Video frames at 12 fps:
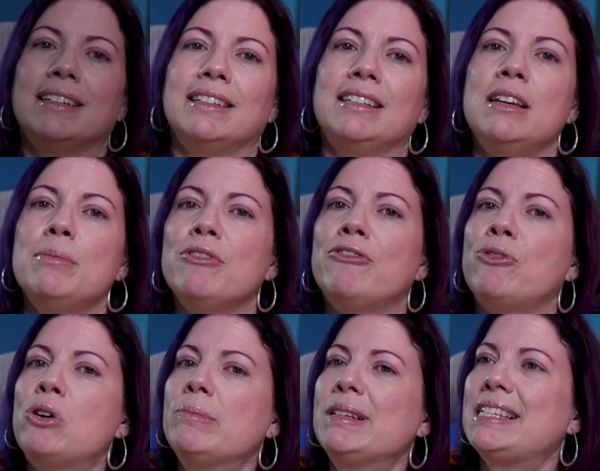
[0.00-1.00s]
The number
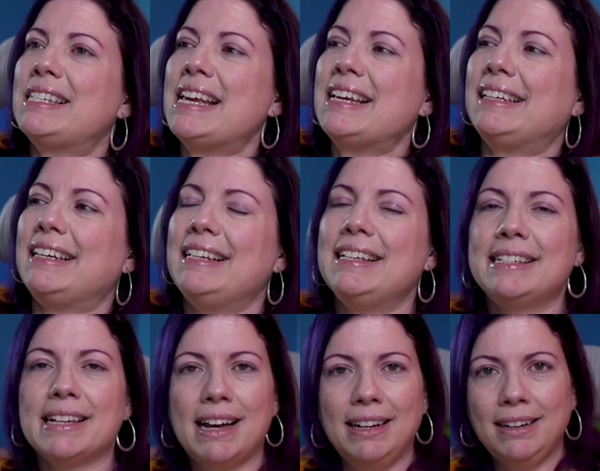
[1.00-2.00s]
4 mistake is
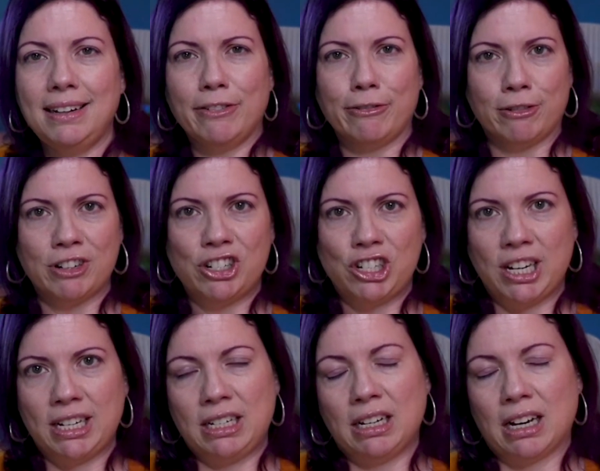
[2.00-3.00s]

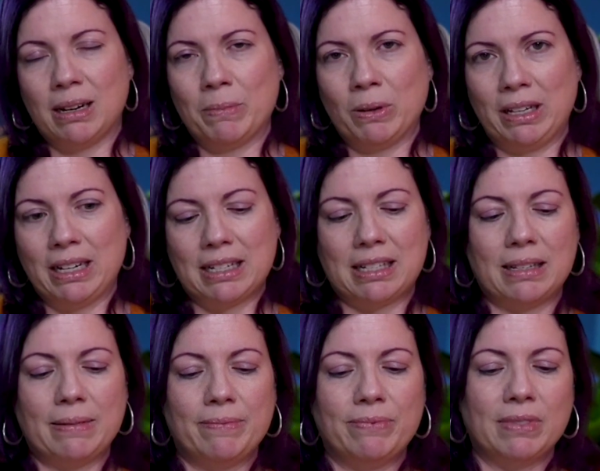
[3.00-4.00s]
undifferentiated hyperlinks.
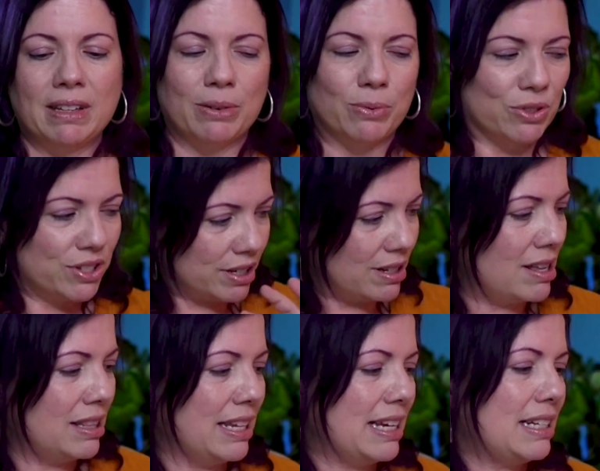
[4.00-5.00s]
And we're still
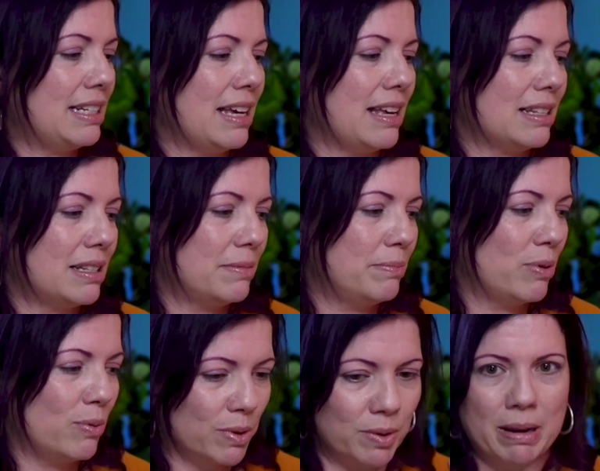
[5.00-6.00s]
on links, yes, but
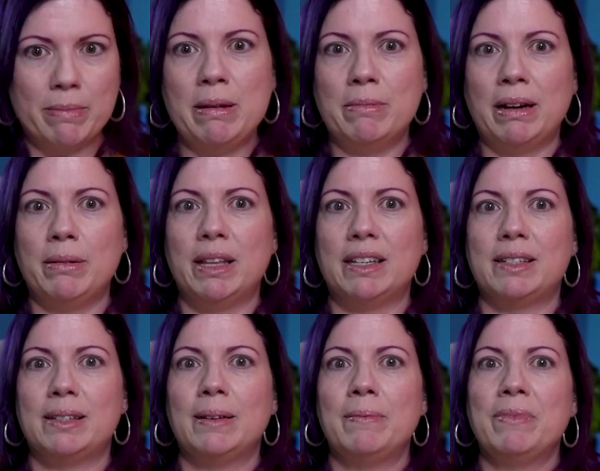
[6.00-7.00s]
what do I mean by
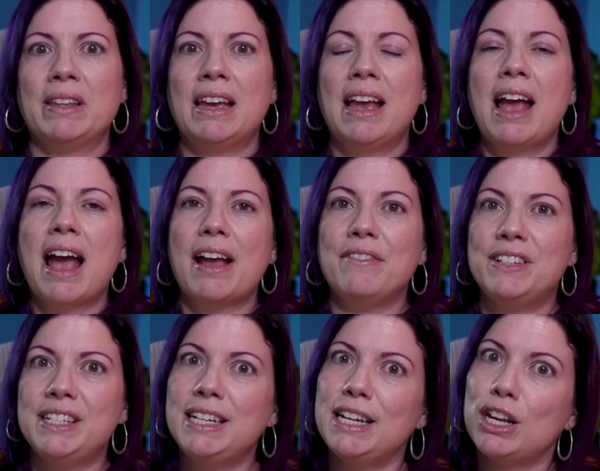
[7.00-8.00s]
this? I've
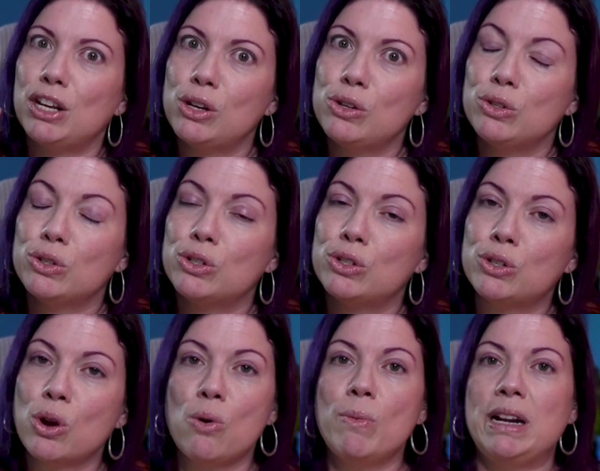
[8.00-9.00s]
seen it
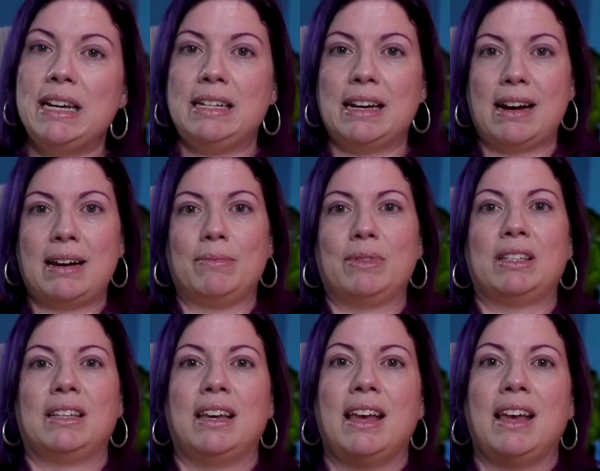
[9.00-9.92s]
so many times.